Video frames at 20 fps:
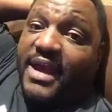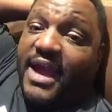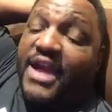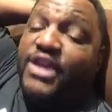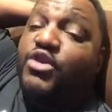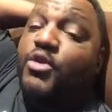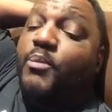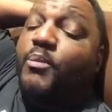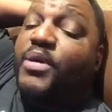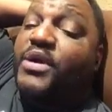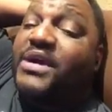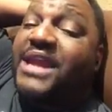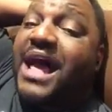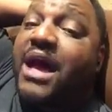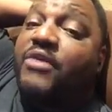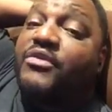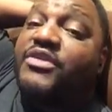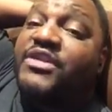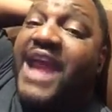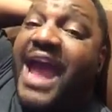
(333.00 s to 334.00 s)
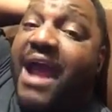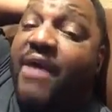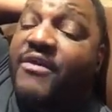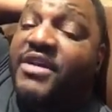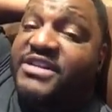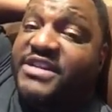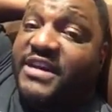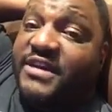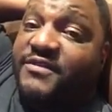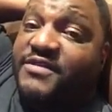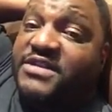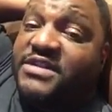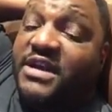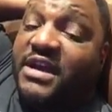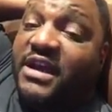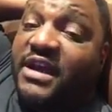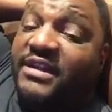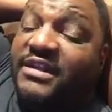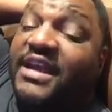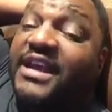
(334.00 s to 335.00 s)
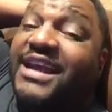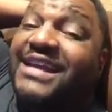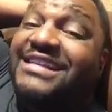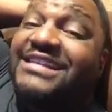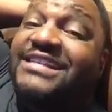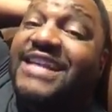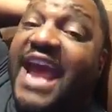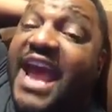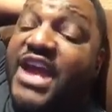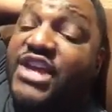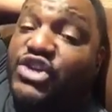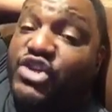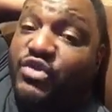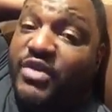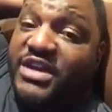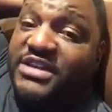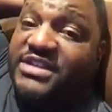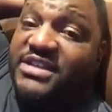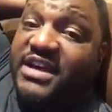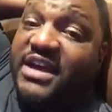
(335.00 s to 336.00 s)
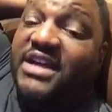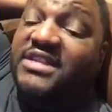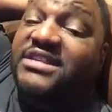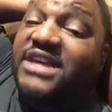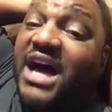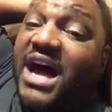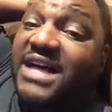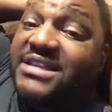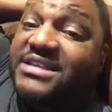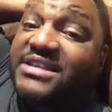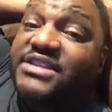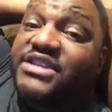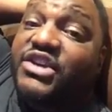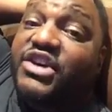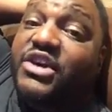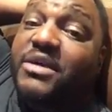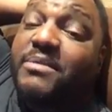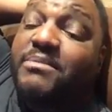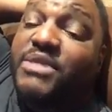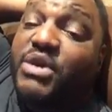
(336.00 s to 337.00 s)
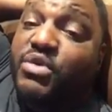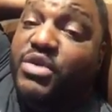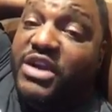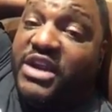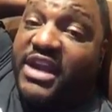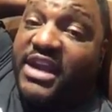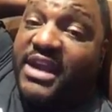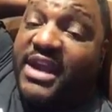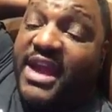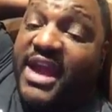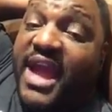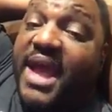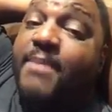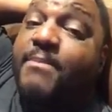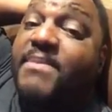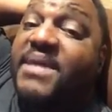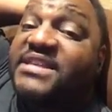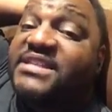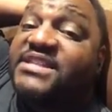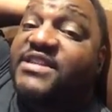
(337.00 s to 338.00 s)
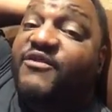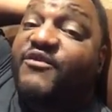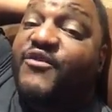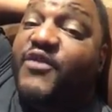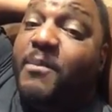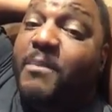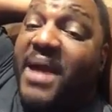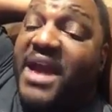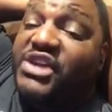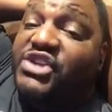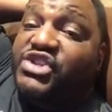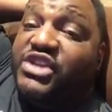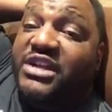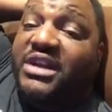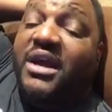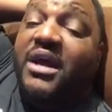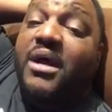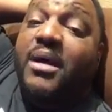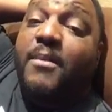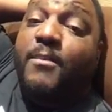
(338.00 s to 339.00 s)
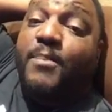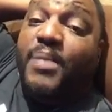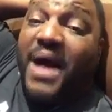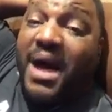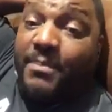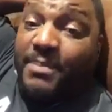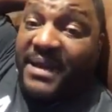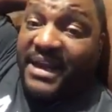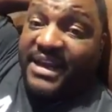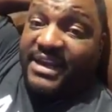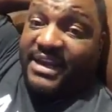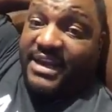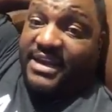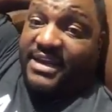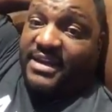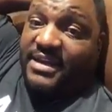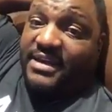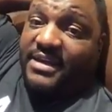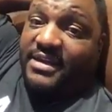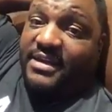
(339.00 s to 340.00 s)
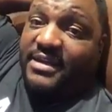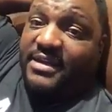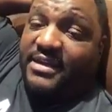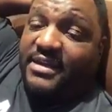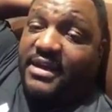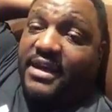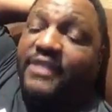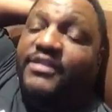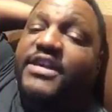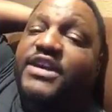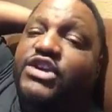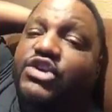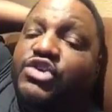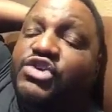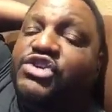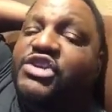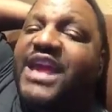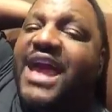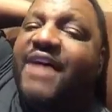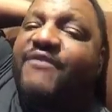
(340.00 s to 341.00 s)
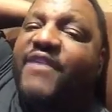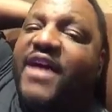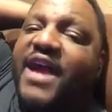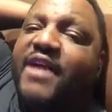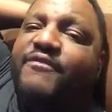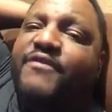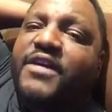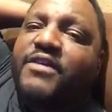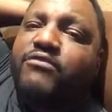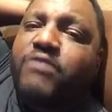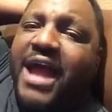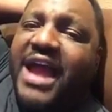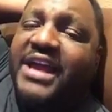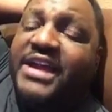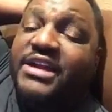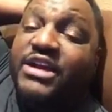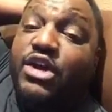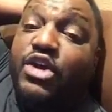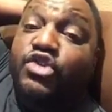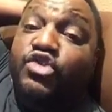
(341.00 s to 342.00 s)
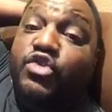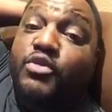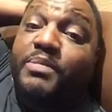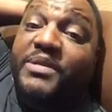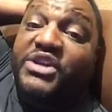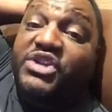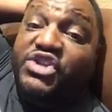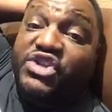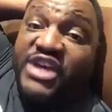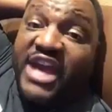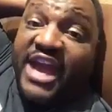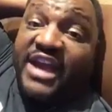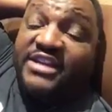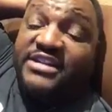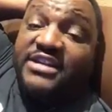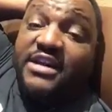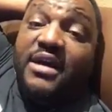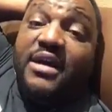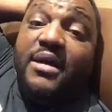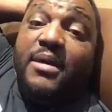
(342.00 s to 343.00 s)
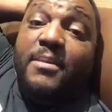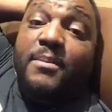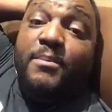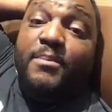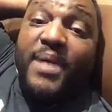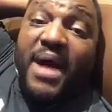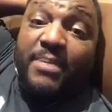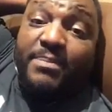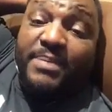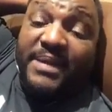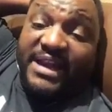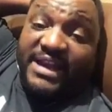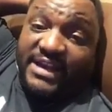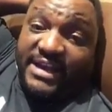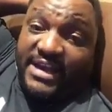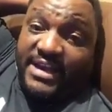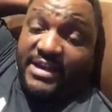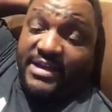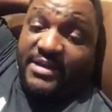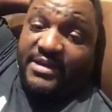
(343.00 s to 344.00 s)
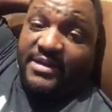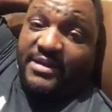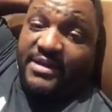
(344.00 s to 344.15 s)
and you put out narratives that are dangerous to us as a community and misinformation publicly, then you should have every right to be checked publicly.